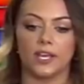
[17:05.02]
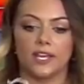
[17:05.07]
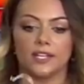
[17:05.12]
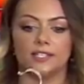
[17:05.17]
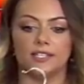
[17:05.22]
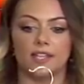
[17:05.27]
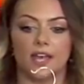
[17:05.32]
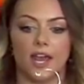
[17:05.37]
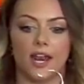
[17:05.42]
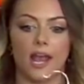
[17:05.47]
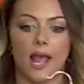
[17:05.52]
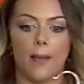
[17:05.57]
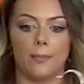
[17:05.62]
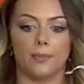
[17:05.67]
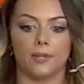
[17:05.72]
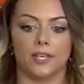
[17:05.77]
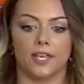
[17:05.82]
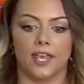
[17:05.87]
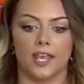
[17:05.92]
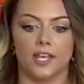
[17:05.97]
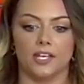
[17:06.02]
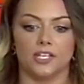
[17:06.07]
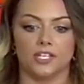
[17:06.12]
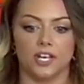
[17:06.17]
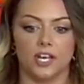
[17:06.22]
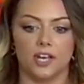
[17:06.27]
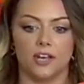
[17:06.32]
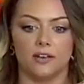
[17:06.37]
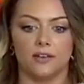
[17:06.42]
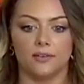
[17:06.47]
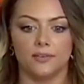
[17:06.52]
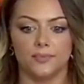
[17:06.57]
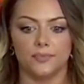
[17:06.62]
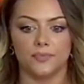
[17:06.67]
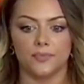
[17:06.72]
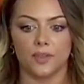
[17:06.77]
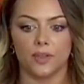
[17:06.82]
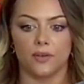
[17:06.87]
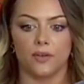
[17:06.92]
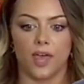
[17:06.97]
we get to that application.
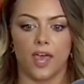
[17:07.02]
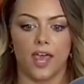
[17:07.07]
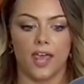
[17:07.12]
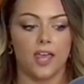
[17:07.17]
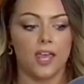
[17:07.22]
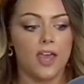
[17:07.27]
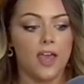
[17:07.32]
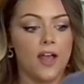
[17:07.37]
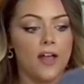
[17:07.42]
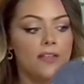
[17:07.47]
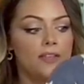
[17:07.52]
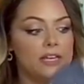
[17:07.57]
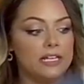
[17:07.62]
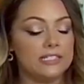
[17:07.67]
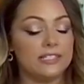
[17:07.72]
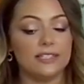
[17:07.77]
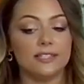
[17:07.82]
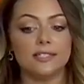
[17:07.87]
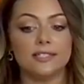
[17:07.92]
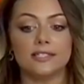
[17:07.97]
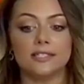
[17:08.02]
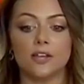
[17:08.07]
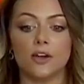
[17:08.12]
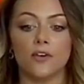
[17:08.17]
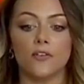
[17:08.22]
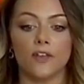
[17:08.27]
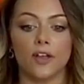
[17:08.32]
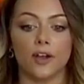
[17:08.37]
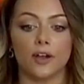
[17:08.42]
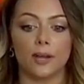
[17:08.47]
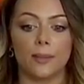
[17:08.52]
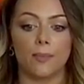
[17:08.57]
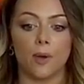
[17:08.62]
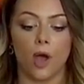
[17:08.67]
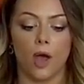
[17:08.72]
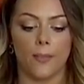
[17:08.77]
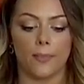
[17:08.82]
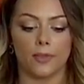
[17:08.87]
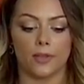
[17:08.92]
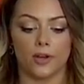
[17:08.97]
Okay, this is still very
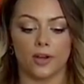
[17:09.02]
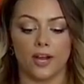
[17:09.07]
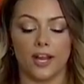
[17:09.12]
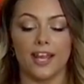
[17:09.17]
popular.